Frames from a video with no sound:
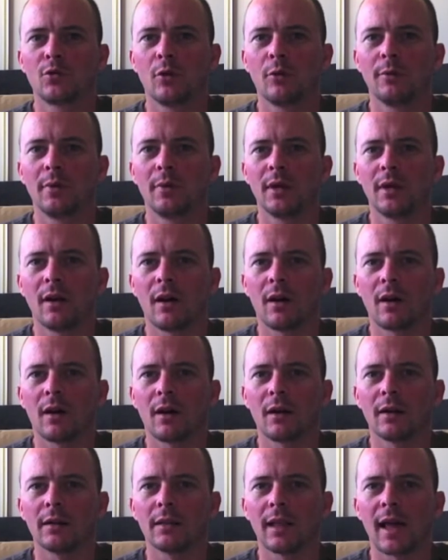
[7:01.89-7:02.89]
will be
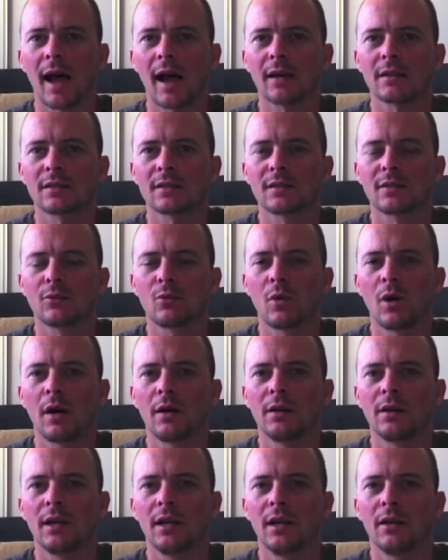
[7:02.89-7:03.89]
our last
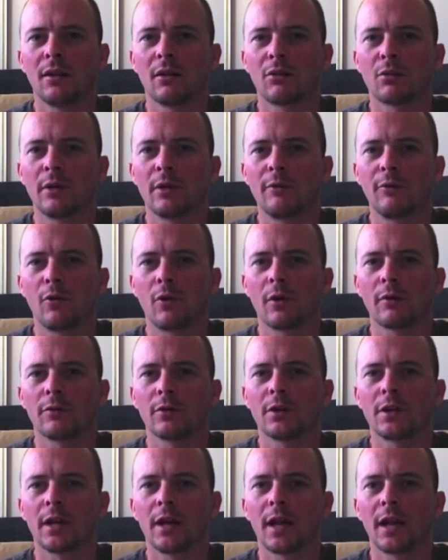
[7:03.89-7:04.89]
one in 3/4 for
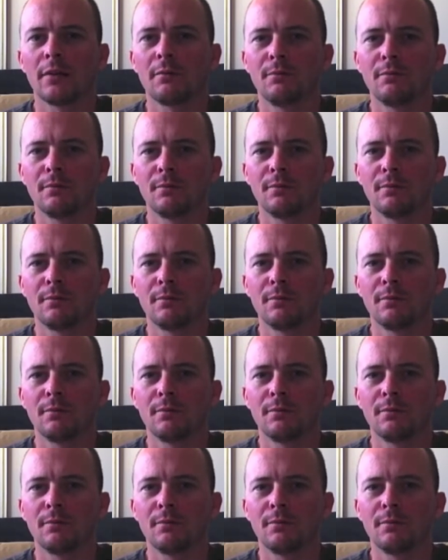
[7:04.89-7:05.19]
today.